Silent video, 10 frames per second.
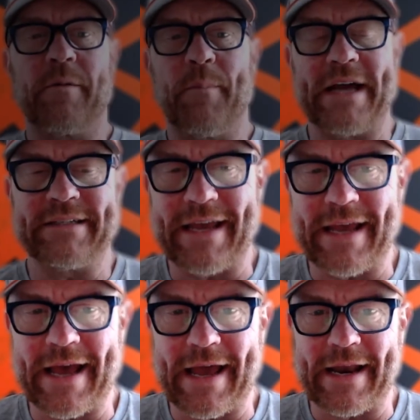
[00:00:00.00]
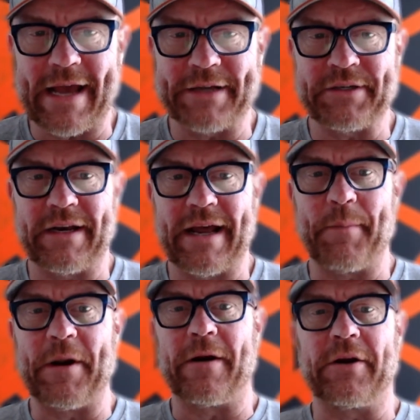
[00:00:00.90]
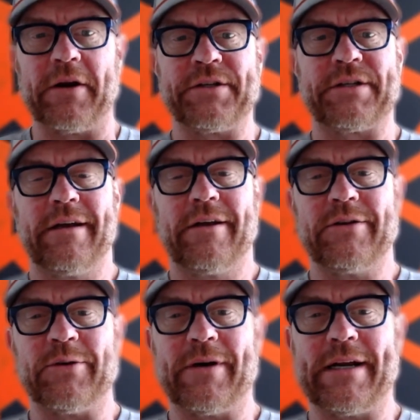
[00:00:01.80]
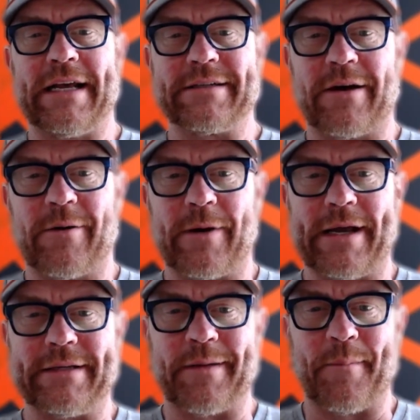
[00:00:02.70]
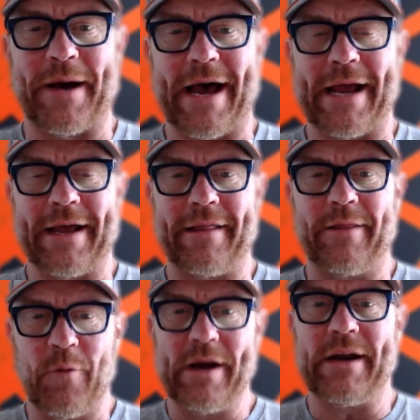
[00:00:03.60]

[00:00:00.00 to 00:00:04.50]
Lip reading: back to AI in Action. I'm Eric Housh, joined as always by the one and